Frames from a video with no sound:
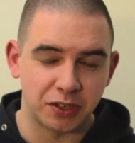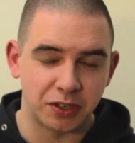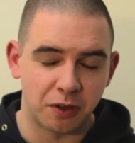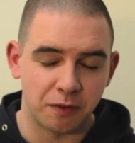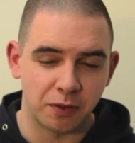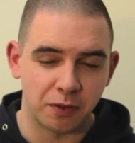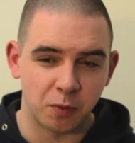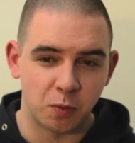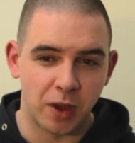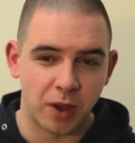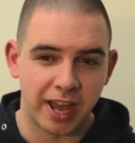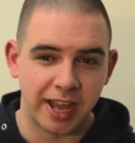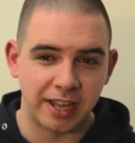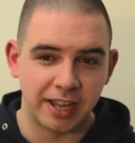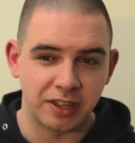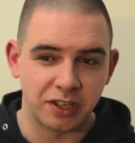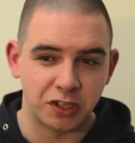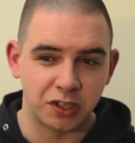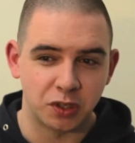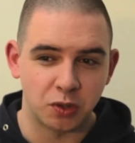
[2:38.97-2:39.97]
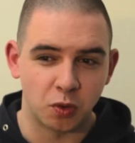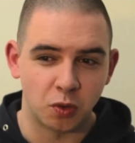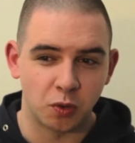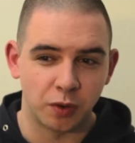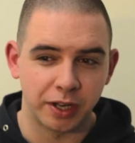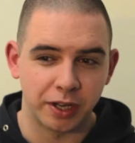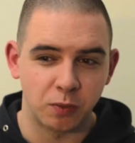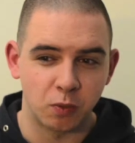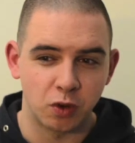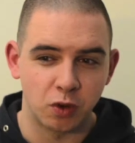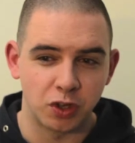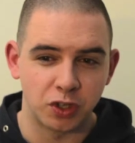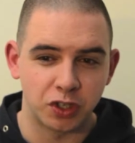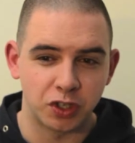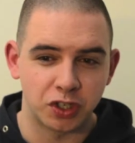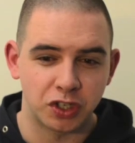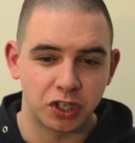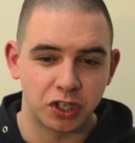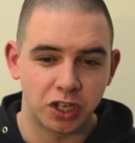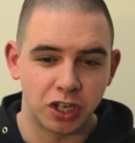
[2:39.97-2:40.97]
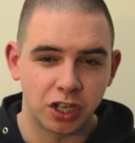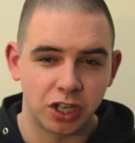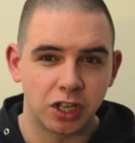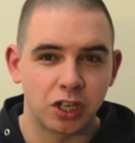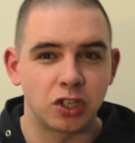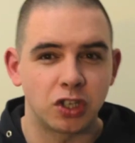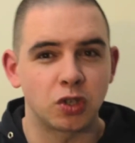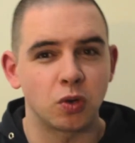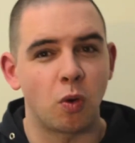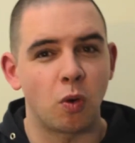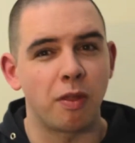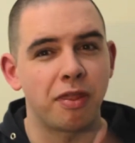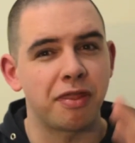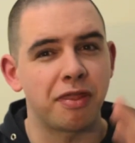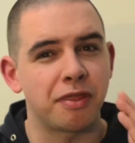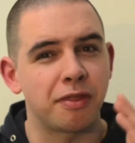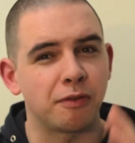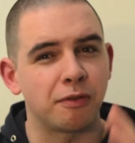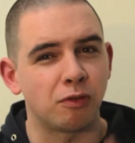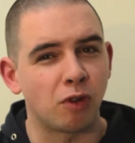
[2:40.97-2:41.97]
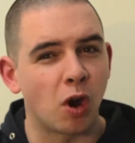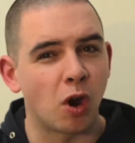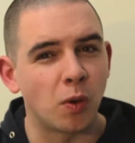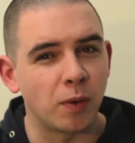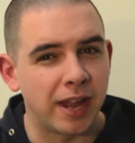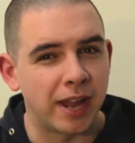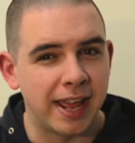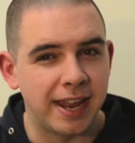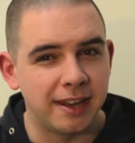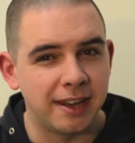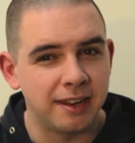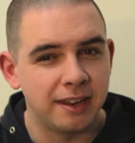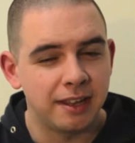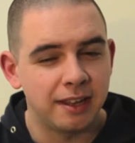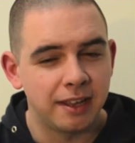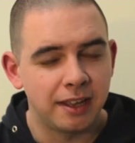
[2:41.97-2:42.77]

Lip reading: of the way this story was sort of thrown in.